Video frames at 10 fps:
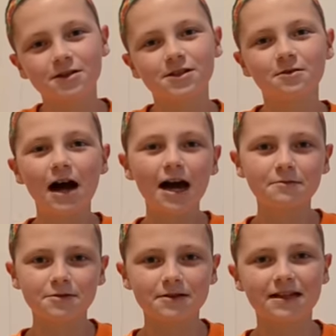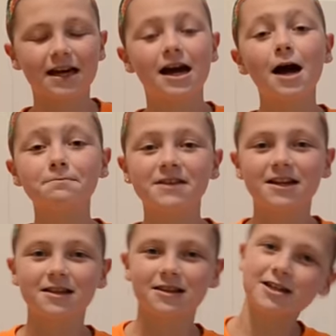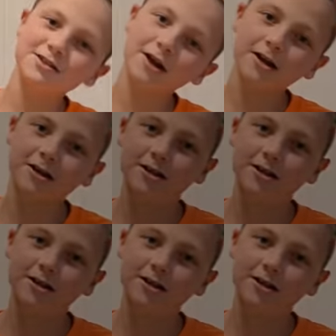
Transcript: so I'm doing a updated leotard